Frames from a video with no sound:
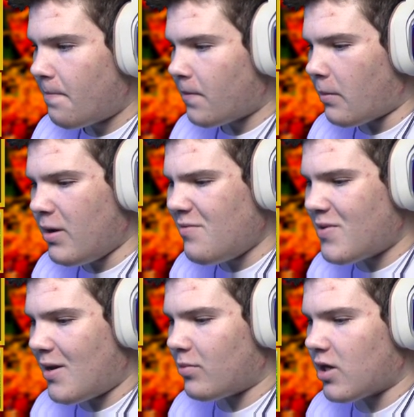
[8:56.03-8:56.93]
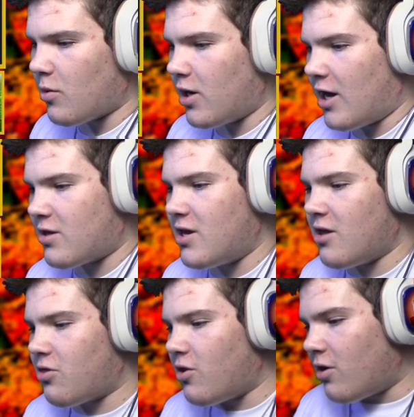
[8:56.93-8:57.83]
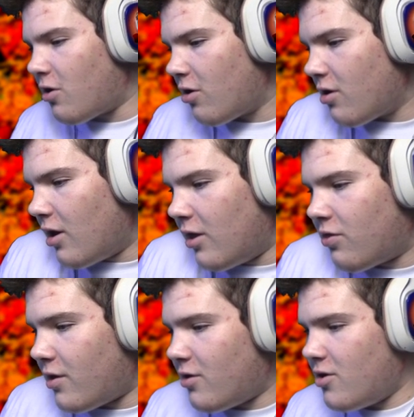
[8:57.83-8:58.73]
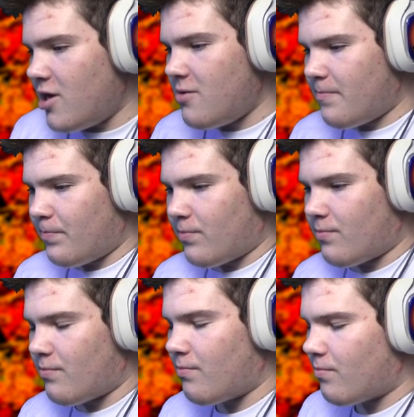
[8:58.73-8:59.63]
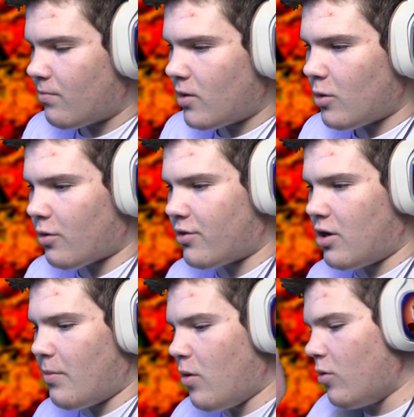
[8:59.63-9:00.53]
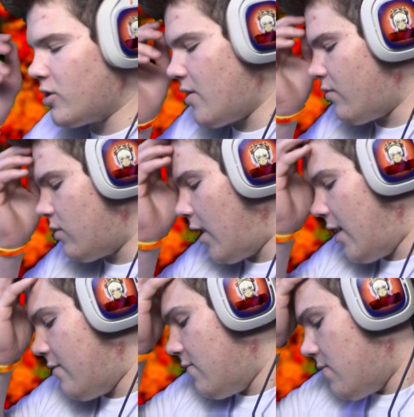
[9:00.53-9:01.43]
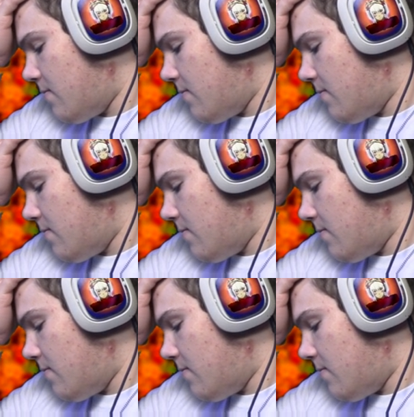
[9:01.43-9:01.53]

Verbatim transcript: I might have been able to go into Hestia and, thunder, and Thundered it. Or Thunderbolt, whichever one I have.